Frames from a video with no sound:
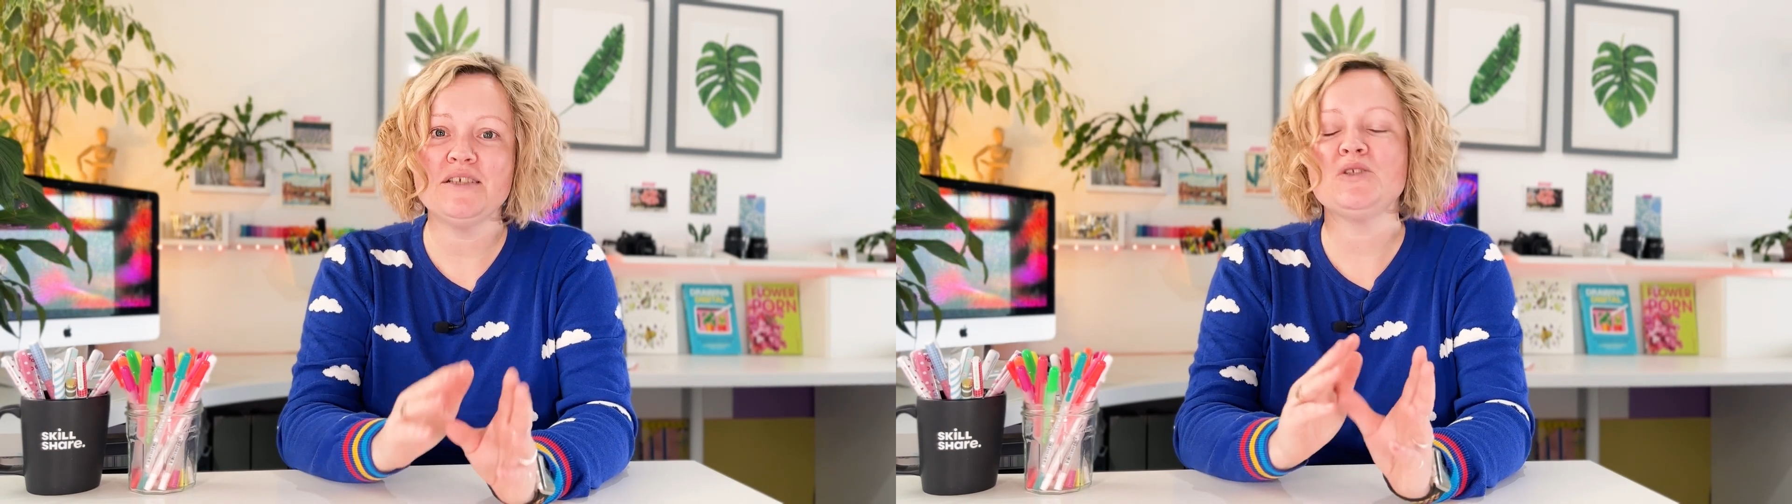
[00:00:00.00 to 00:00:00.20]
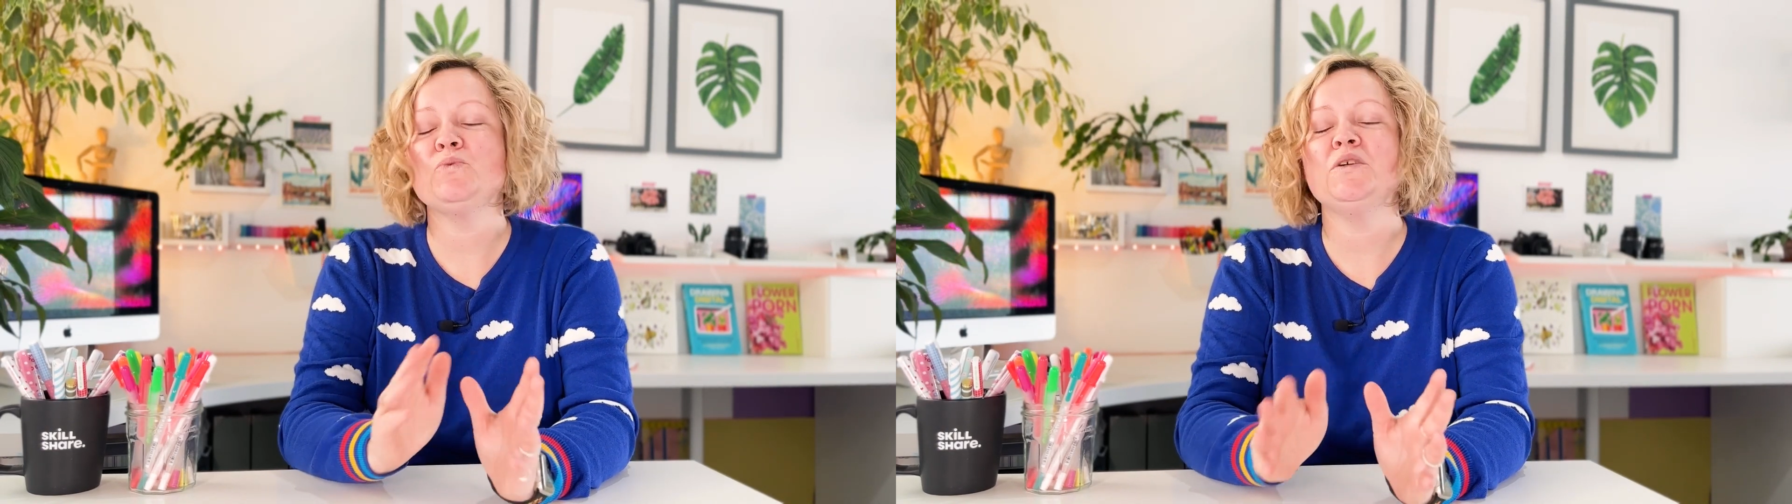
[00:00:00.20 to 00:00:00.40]

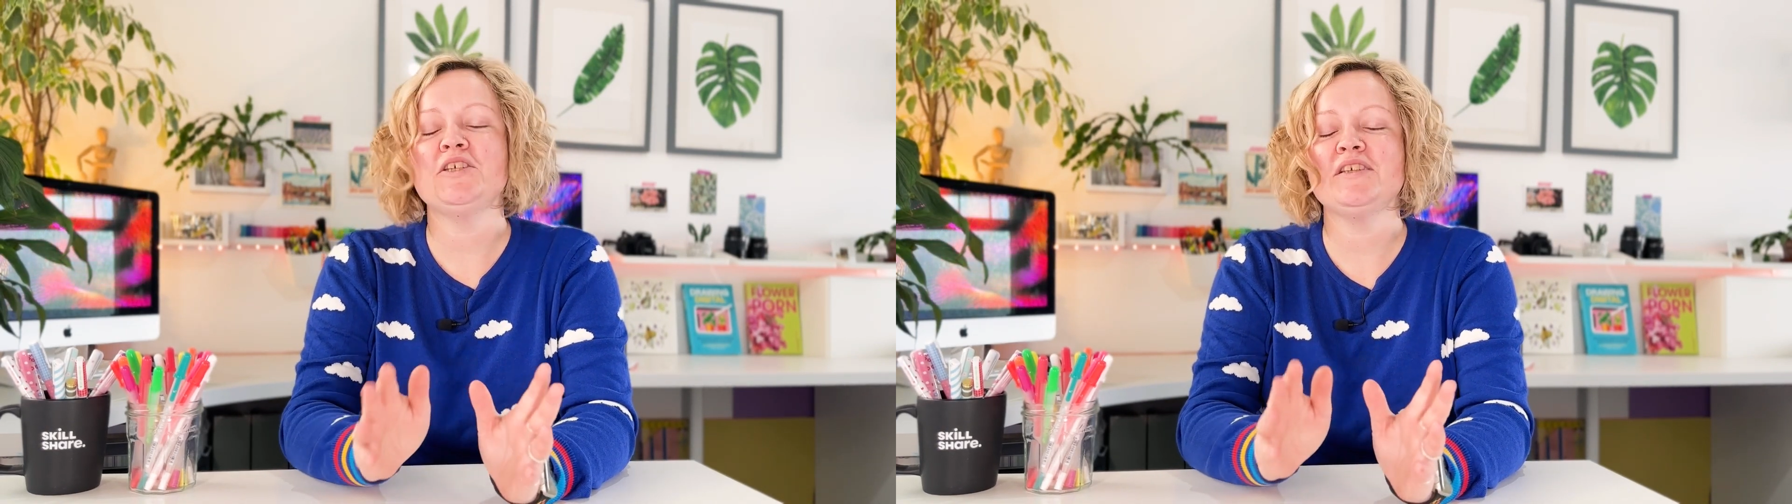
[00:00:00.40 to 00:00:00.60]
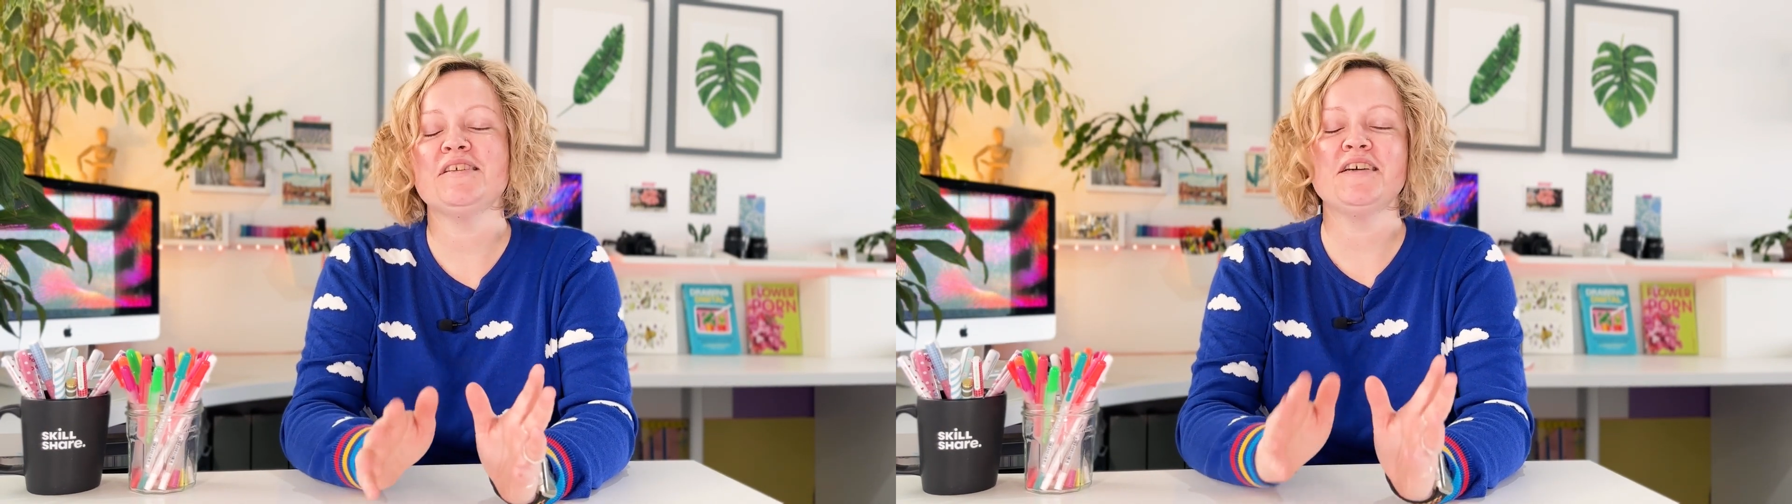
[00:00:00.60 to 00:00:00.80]
as to
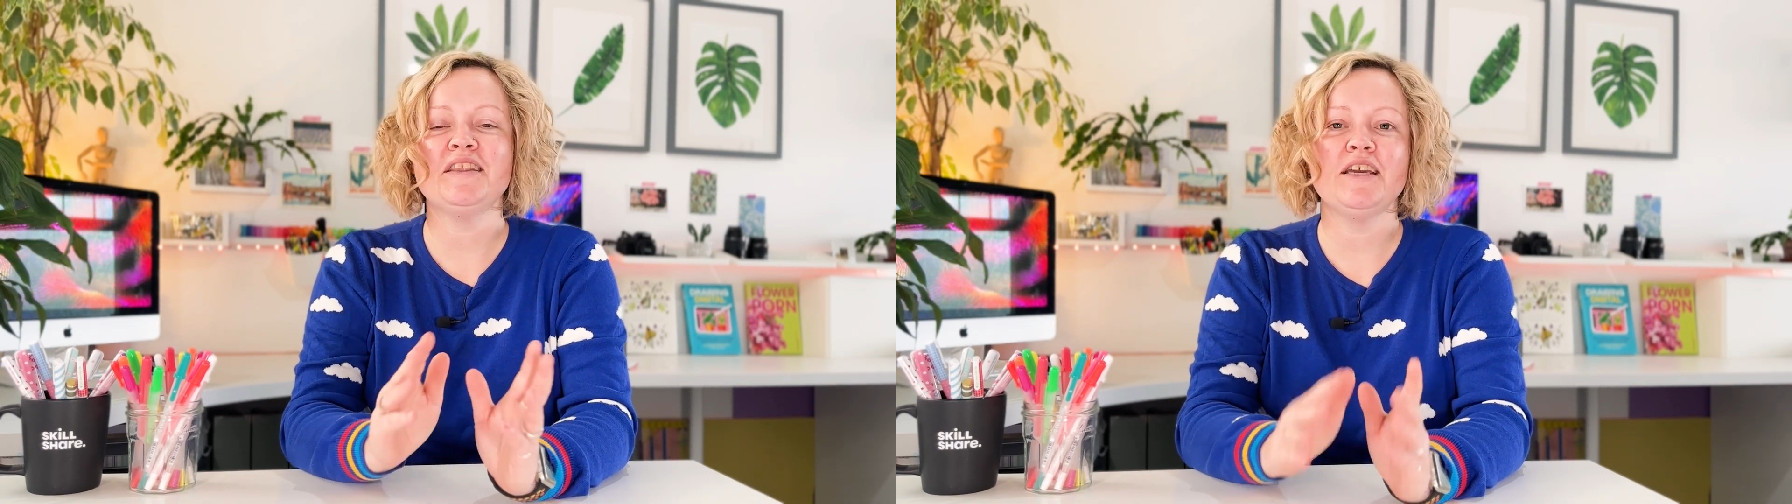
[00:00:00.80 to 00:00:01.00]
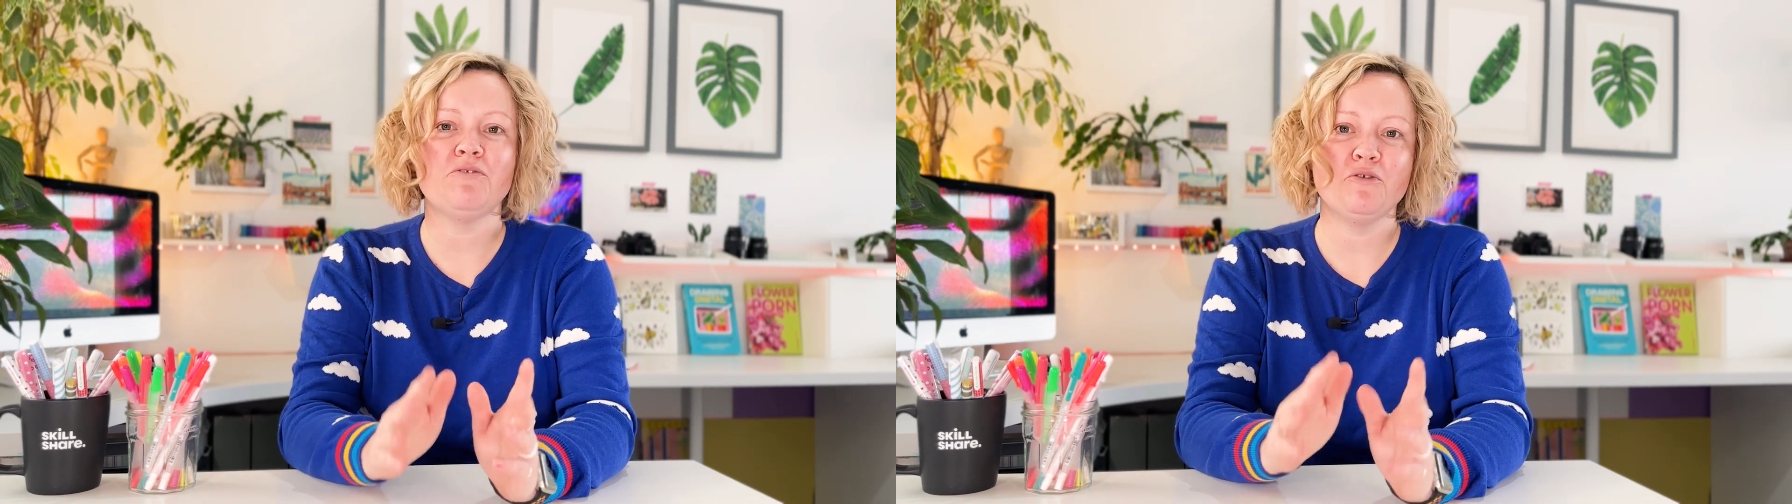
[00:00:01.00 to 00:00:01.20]
which design
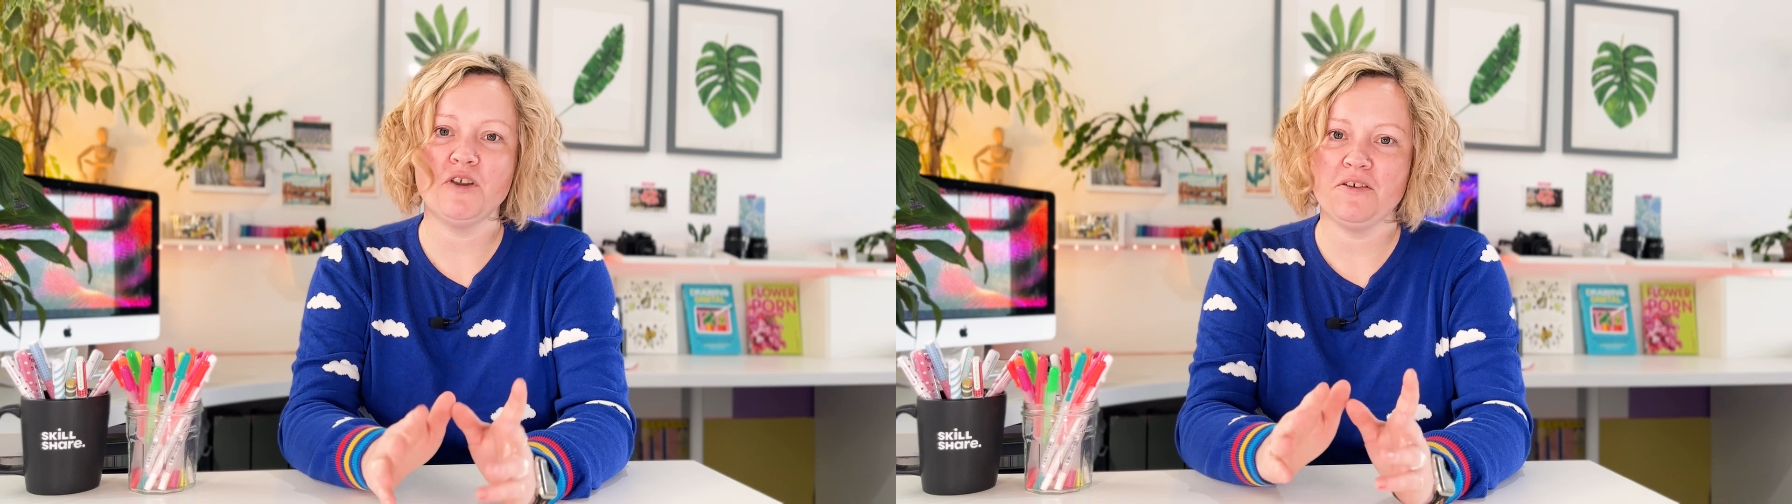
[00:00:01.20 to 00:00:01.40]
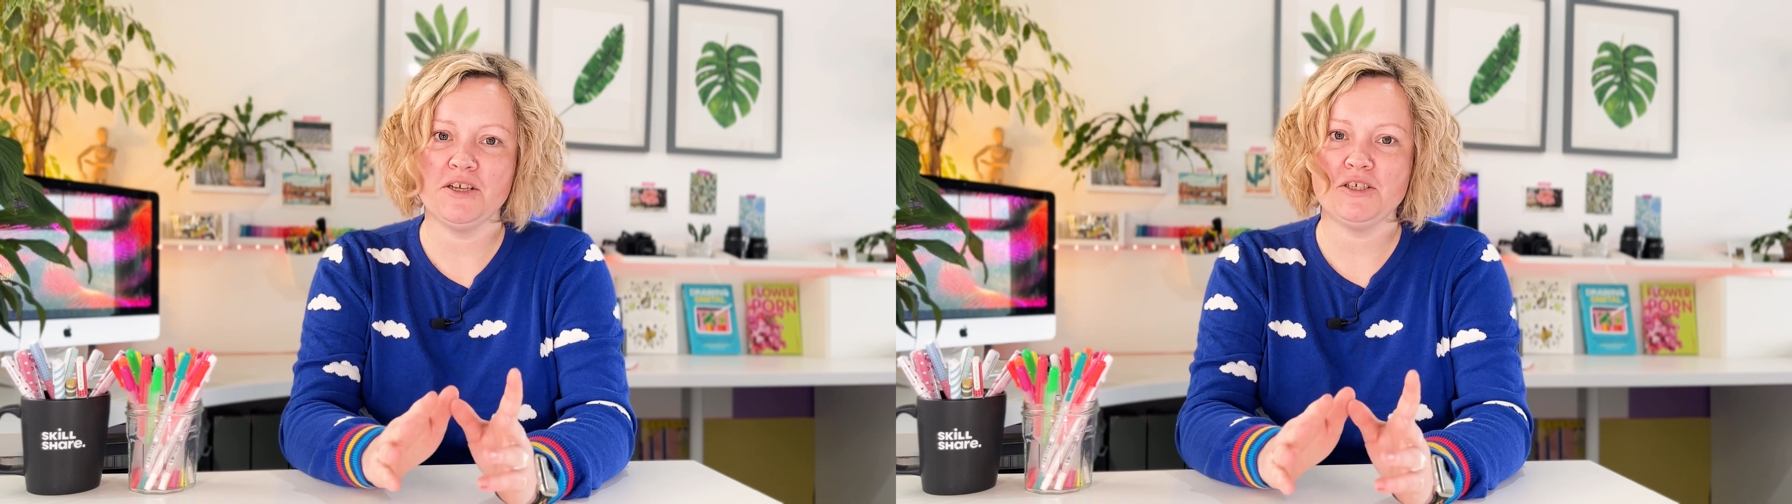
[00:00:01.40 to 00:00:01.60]
they're
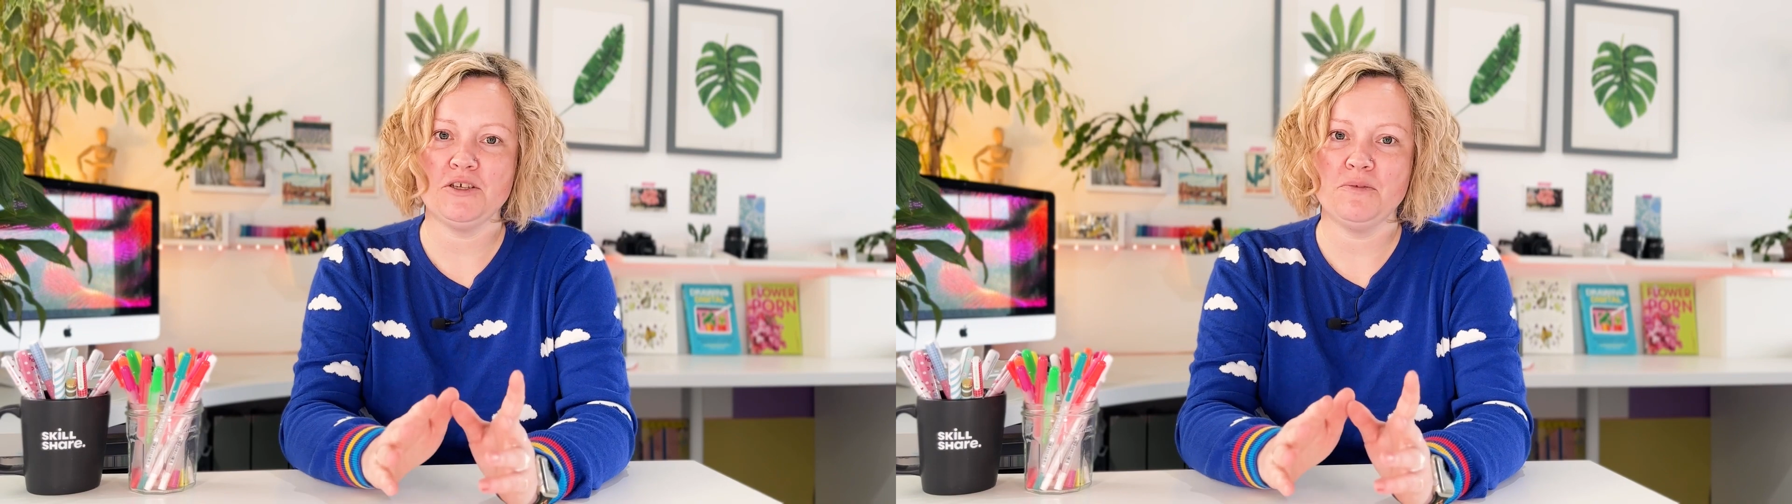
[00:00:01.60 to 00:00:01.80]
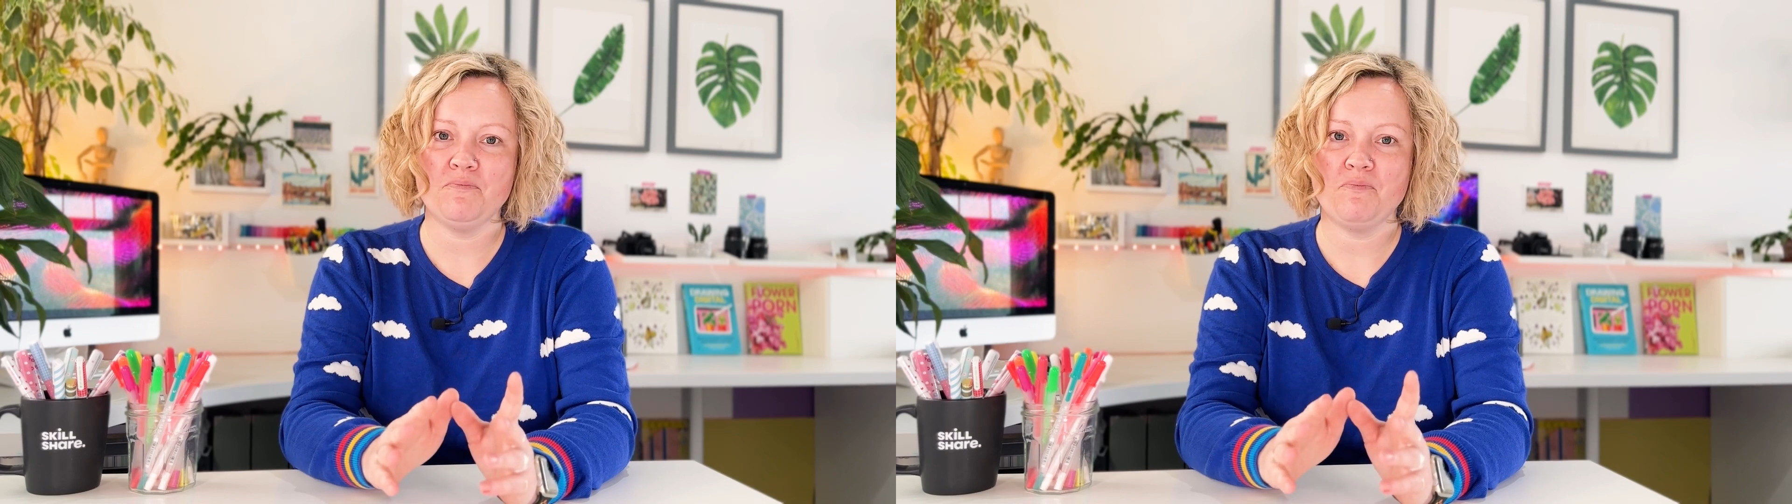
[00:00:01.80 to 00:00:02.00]
referring to.